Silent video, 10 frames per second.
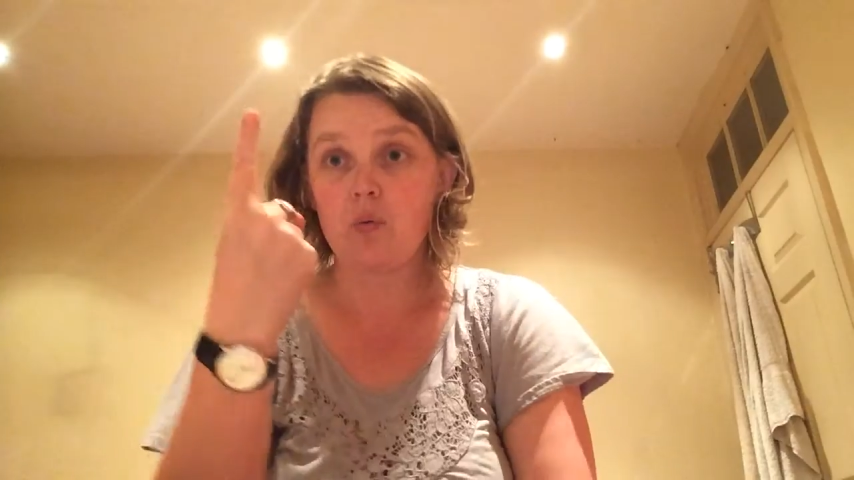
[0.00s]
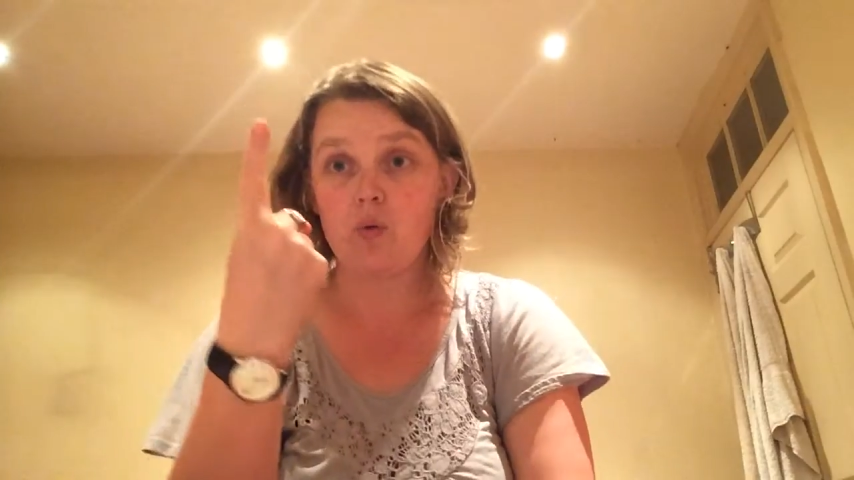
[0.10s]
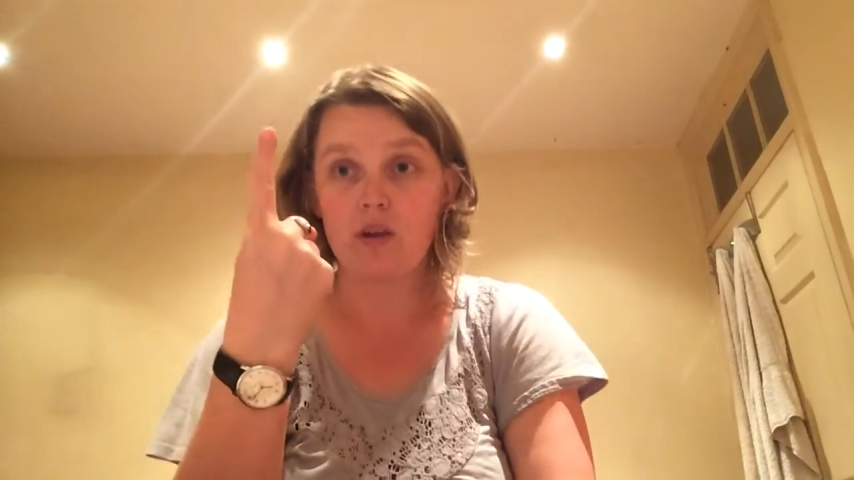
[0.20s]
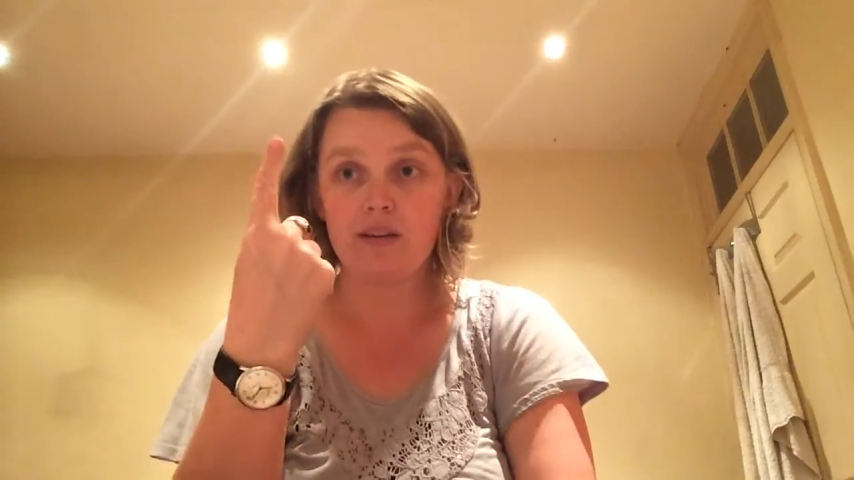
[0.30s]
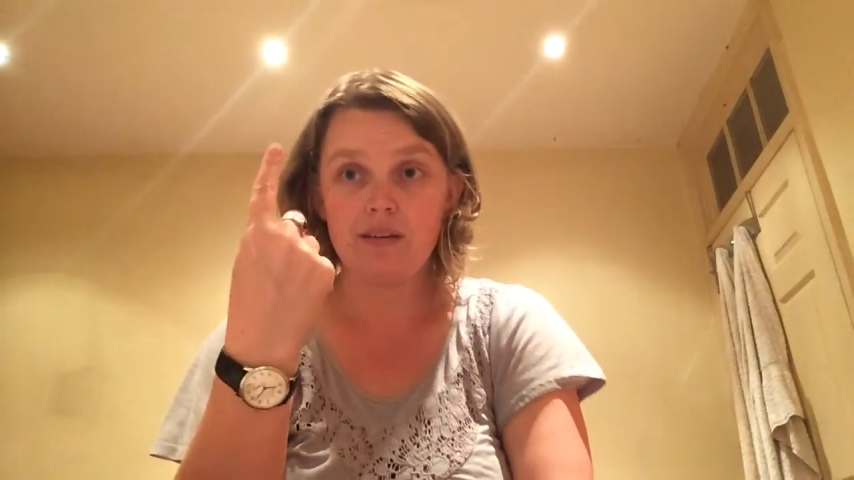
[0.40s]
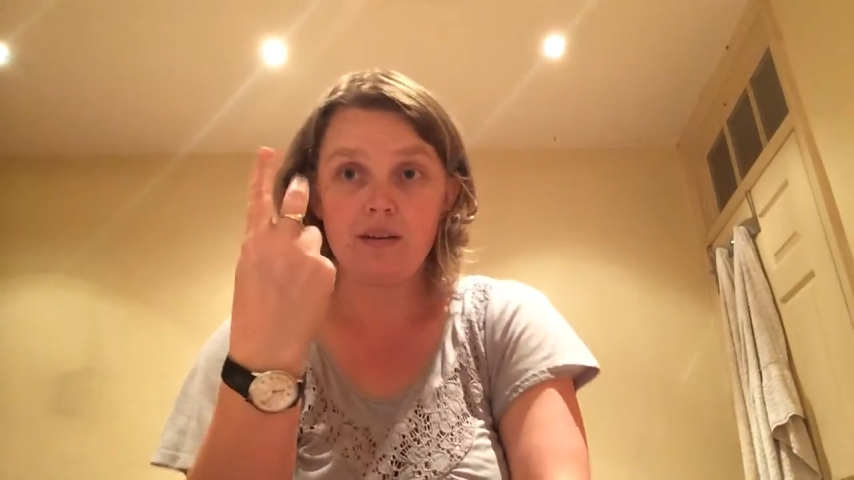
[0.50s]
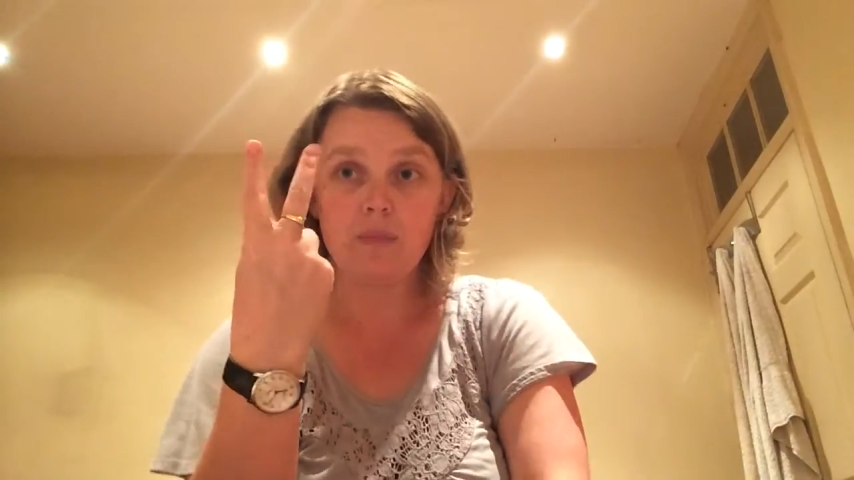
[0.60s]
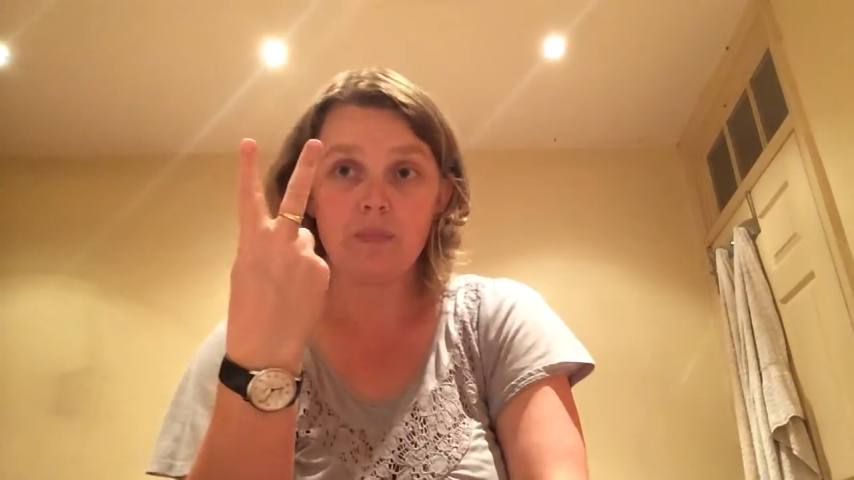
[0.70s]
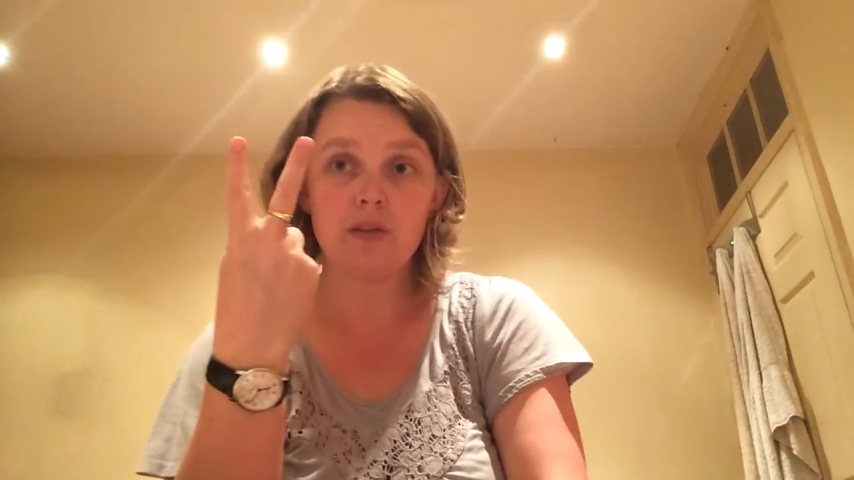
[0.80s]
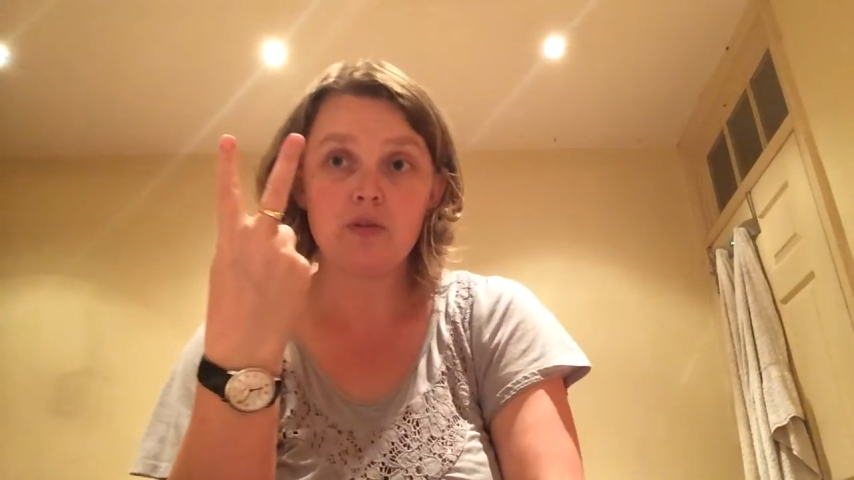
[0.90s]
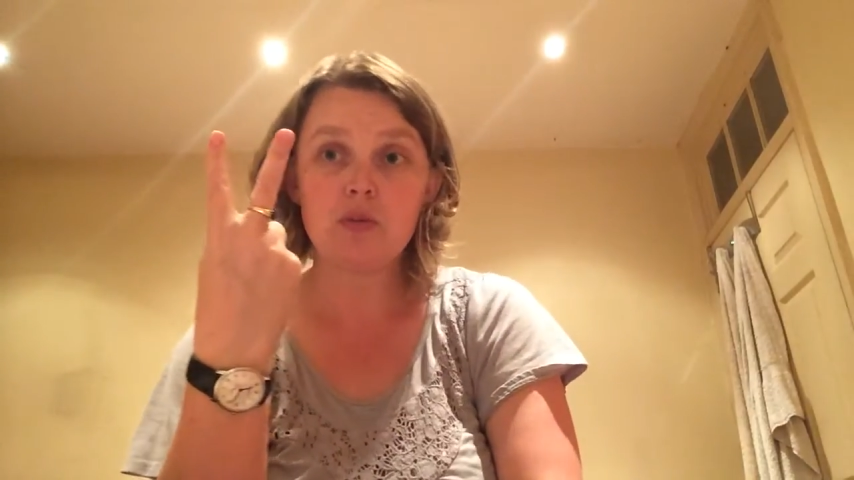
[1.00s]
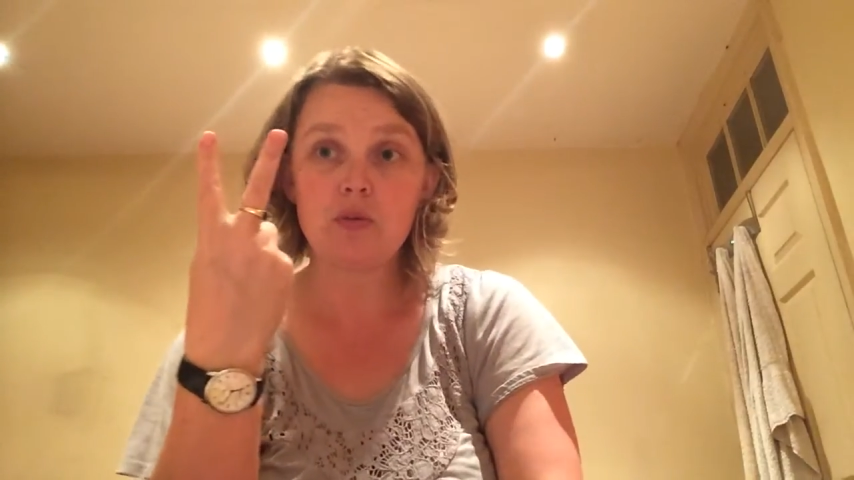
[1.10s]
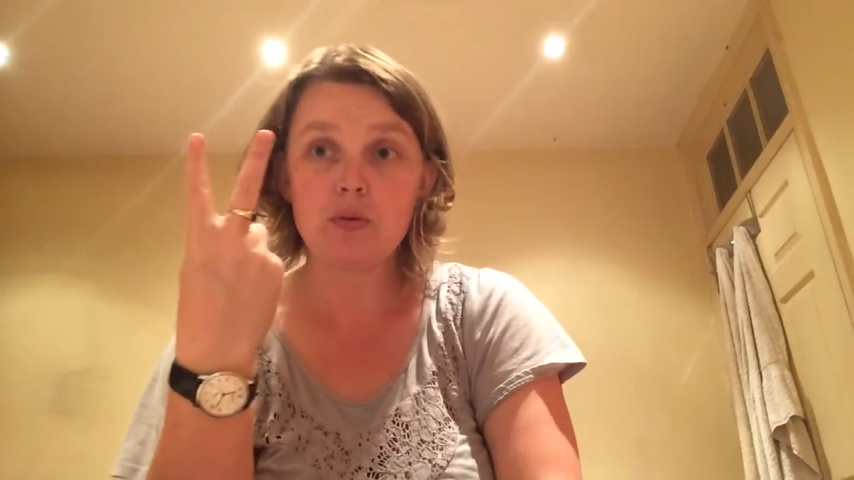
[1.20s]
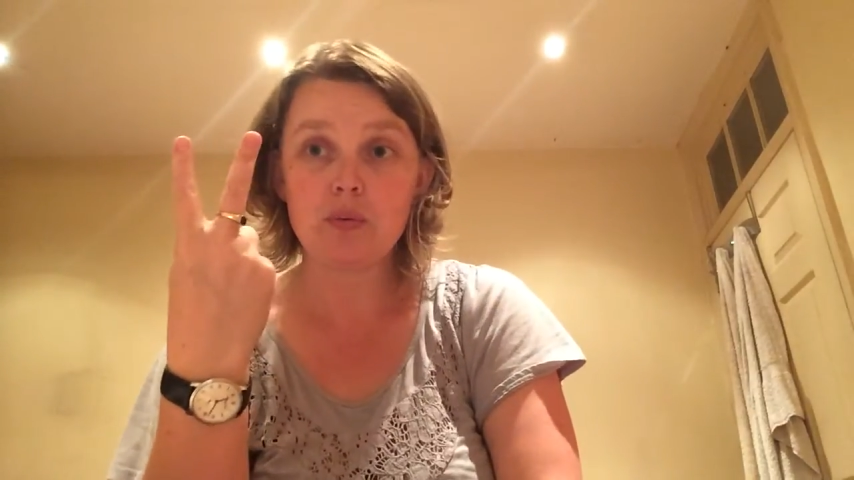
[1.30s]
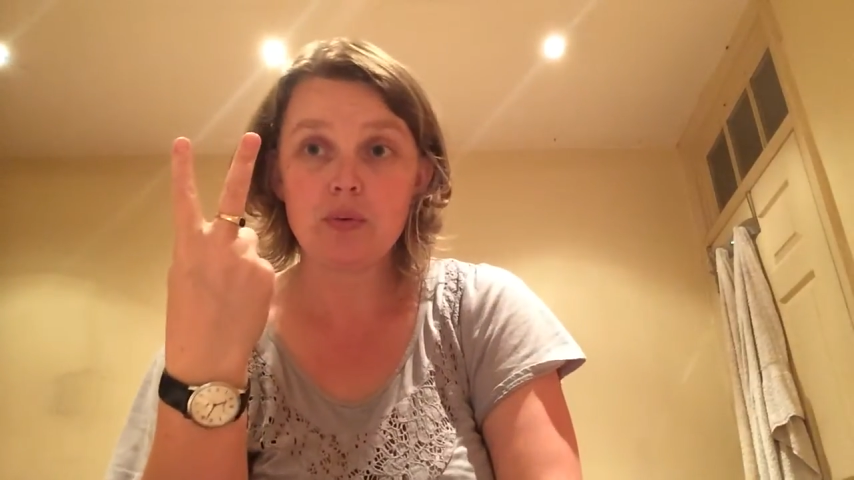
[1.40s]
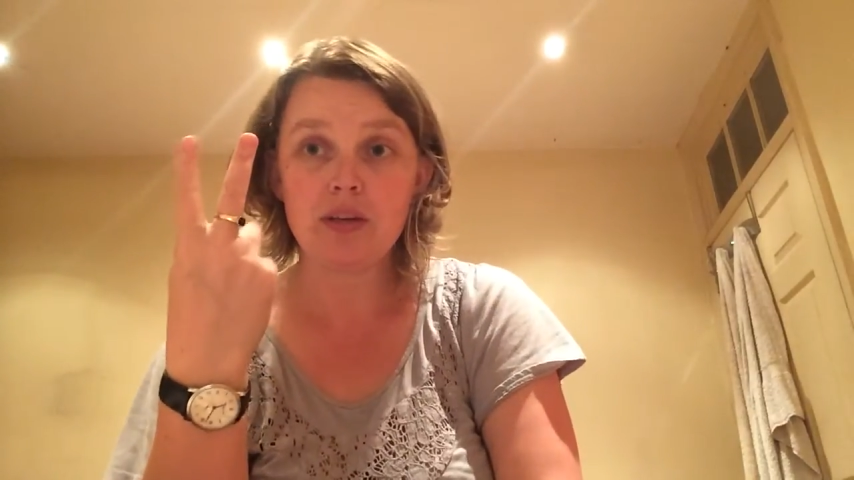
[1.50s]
1, 2,